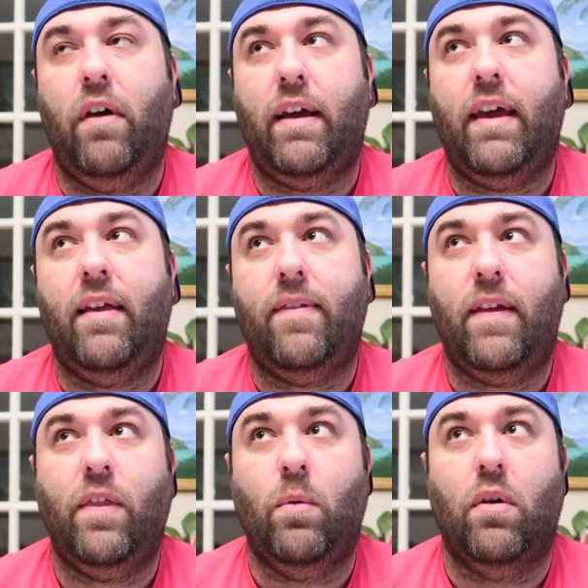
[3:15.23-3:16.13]
I can't
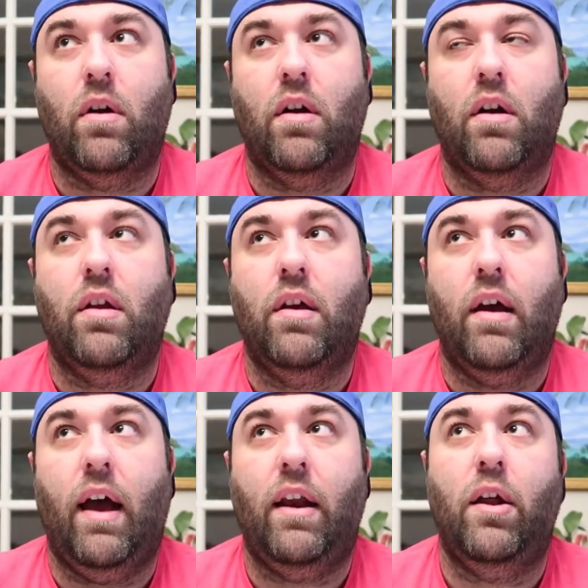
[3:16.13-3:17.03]
say the word.
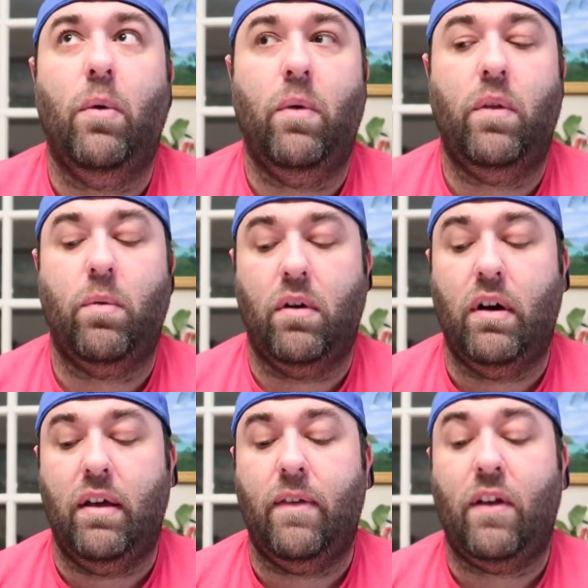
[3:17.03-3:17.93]
I know what the
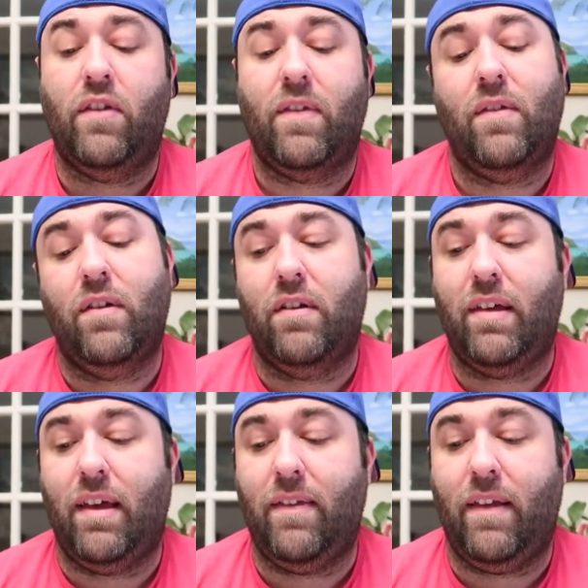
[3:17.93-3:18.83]
word is. I just
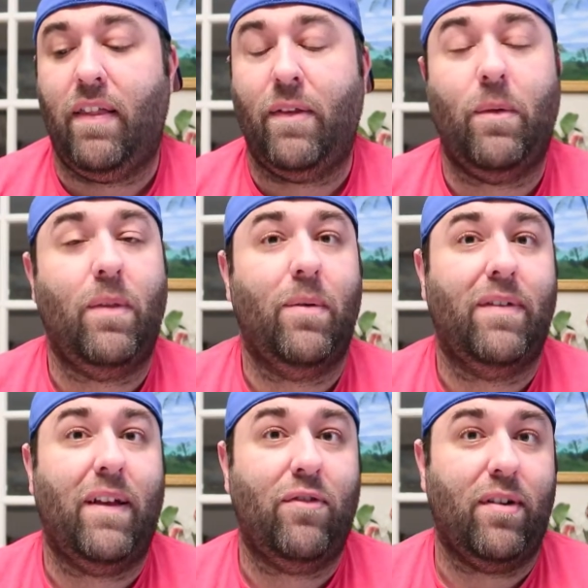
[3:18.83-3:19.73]
literally can't say That's one of the
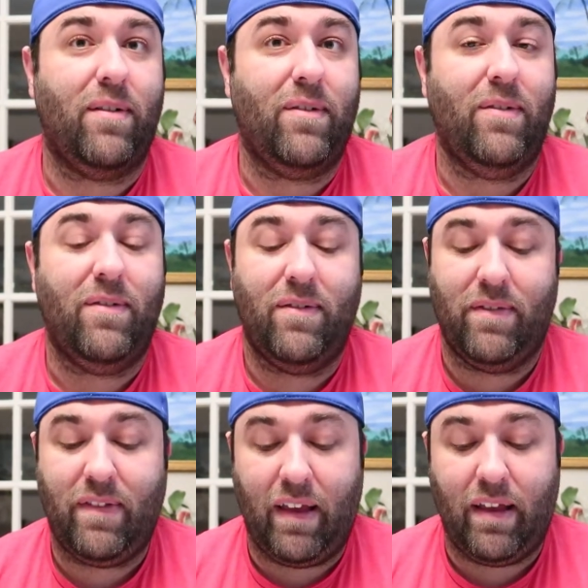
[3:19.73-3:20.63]
words I struggle
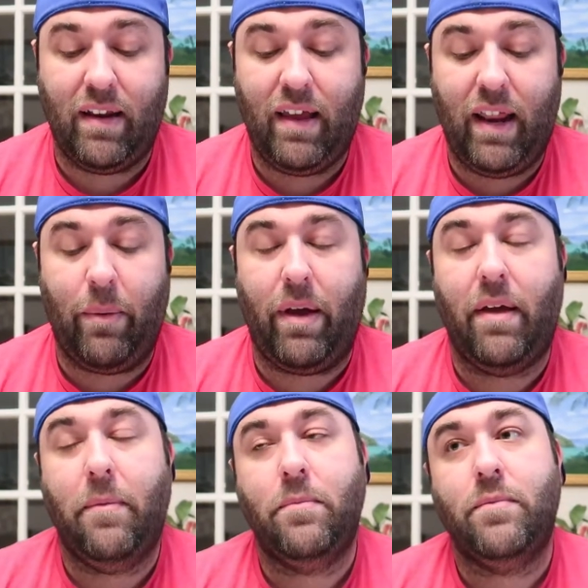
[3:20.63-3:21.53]
saying. Anyway,
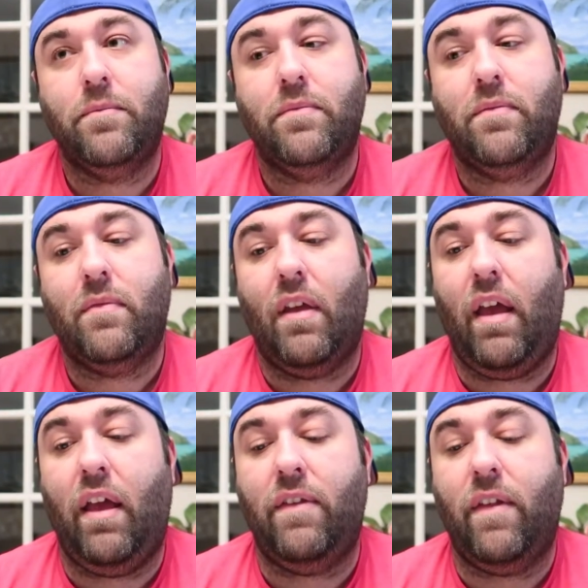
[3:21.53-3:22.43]

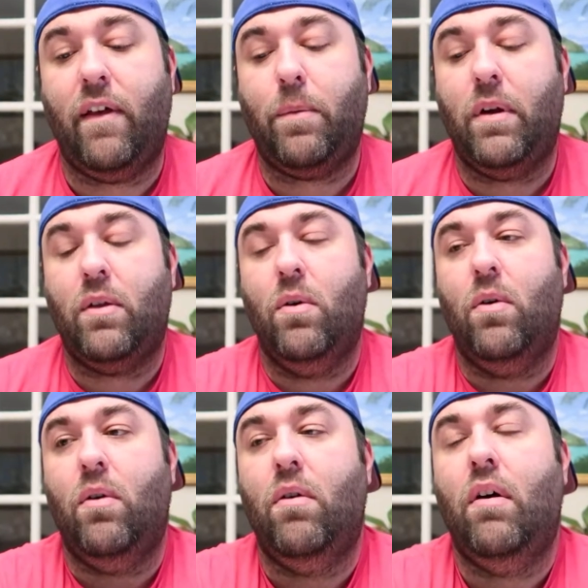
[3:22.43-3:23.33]
and so that was pretty
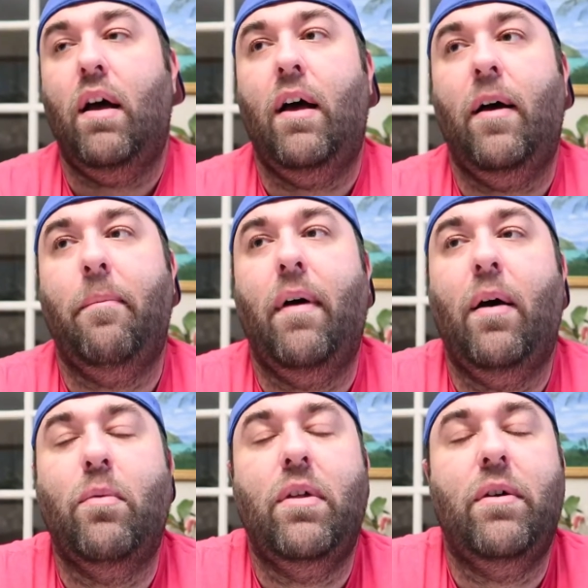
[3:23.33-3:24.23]
cool. Um,
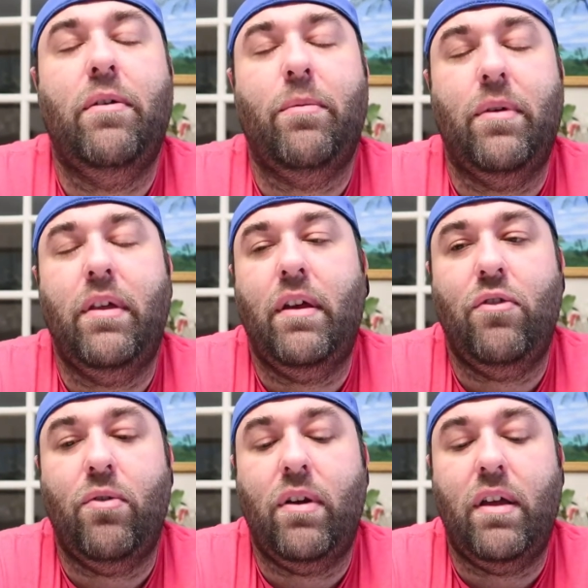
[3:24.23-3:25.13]
I really, really
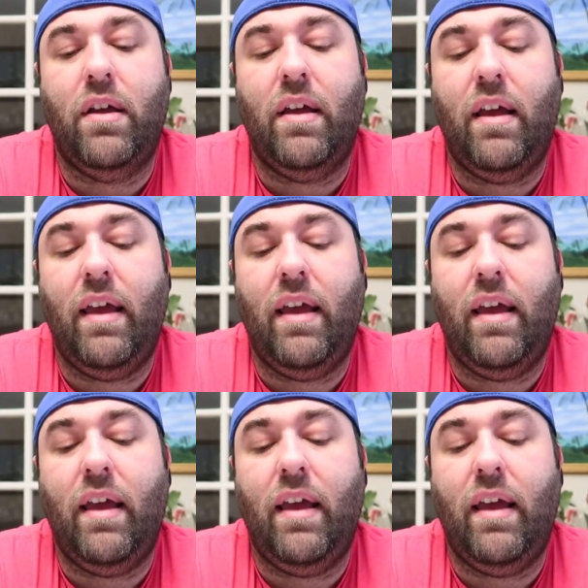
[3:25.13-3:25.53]
enjoyed it.